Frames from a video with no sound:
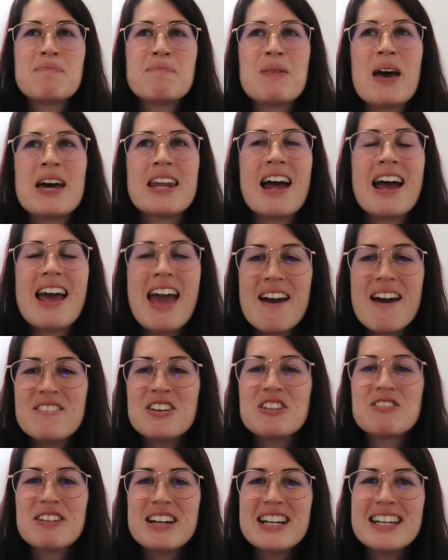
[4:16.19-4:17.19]
but I
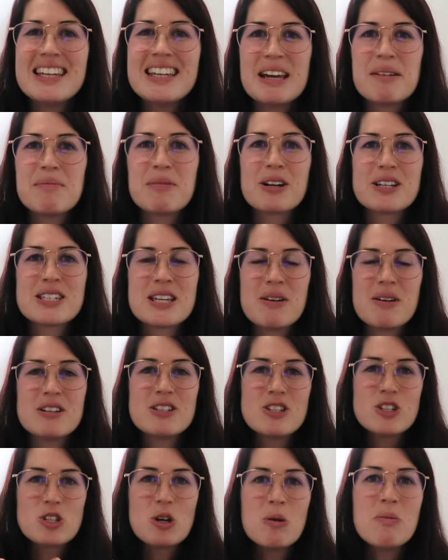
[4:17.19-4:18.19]
haven't read it yet because I
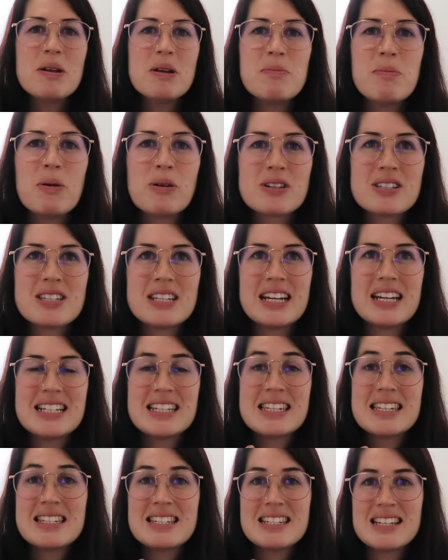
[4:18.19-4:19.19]
had so many books that
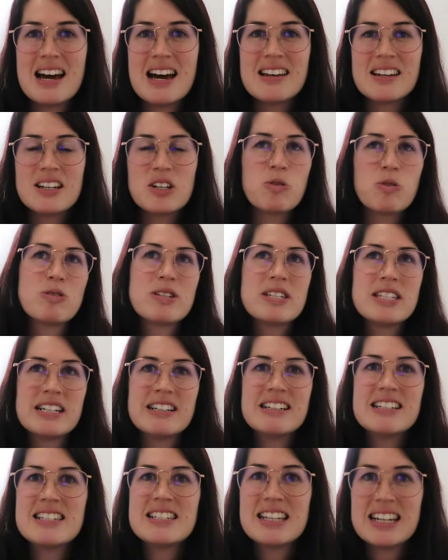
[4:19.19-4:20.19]
I'd started or
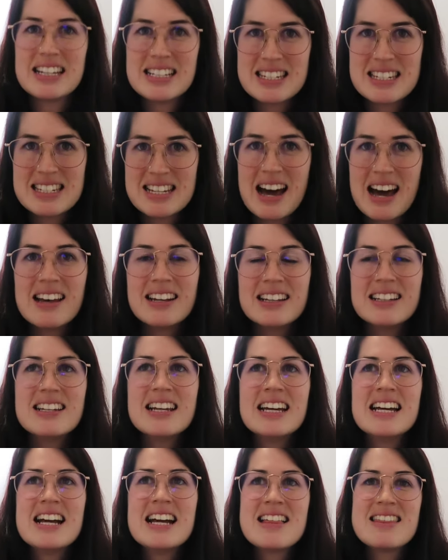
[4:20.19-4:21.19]
series that I'd started